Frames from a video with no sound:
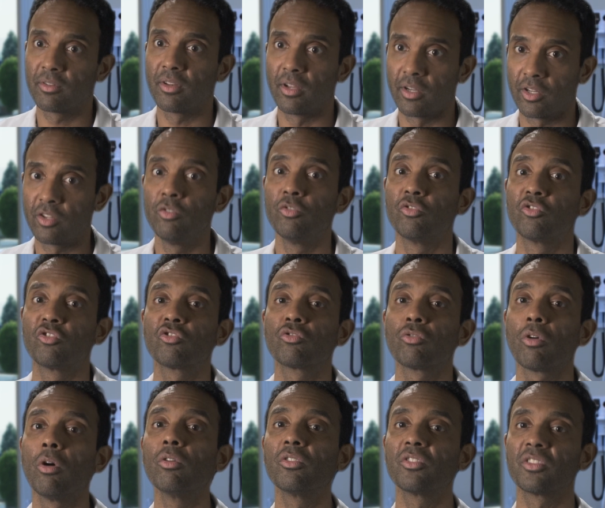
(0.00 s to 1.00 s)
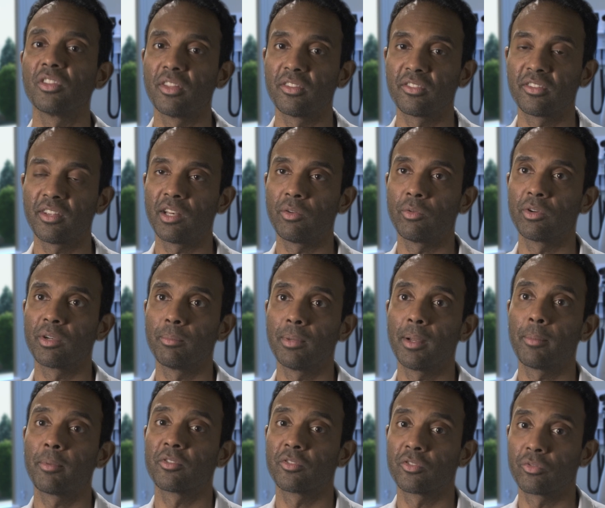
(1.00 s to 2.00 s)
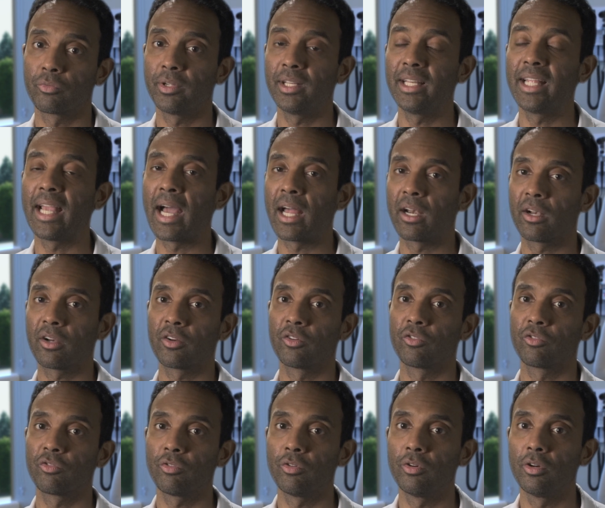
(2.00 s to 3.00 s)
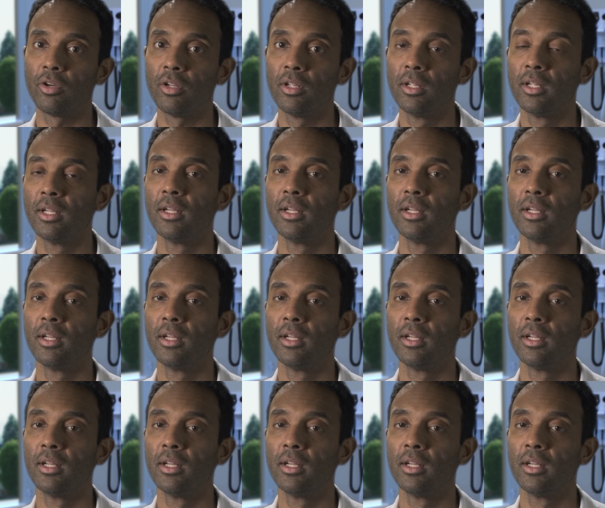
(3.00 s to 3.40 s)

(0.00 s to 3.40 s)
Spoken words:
acute strokes in the setting when your blood pressure is really out of control.